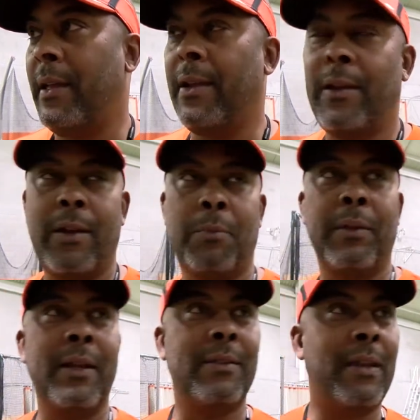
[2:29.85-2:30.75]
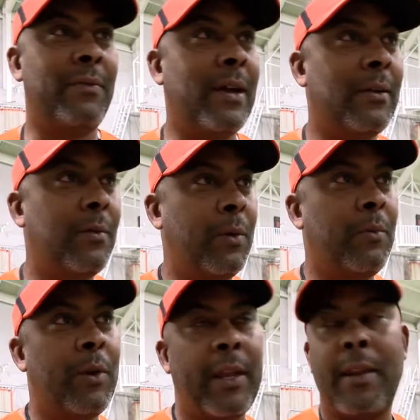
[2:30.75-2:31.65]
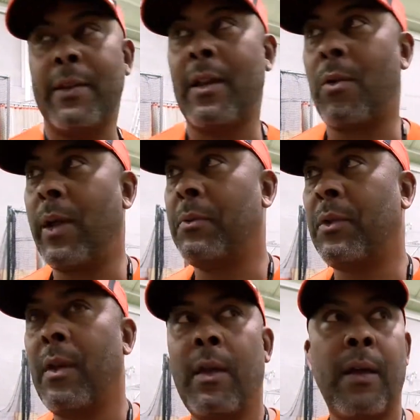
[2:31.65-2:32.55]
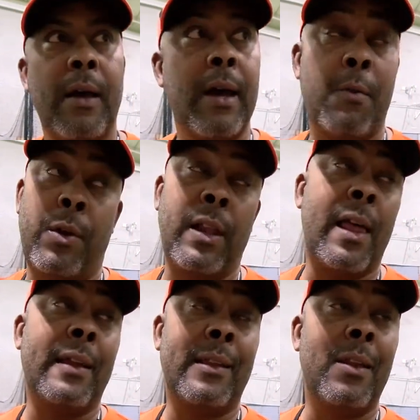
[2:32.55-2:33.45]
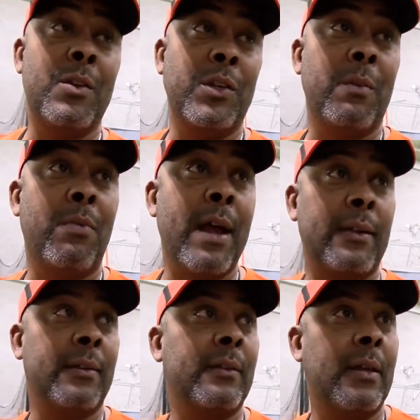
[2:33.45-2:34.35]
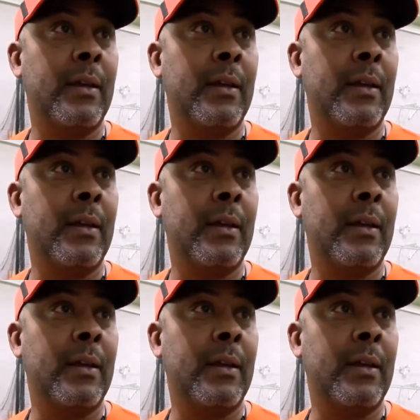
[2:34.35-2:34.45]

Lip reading: It'll play itself out. We're getting a ton of reps. Really like the energy in practice.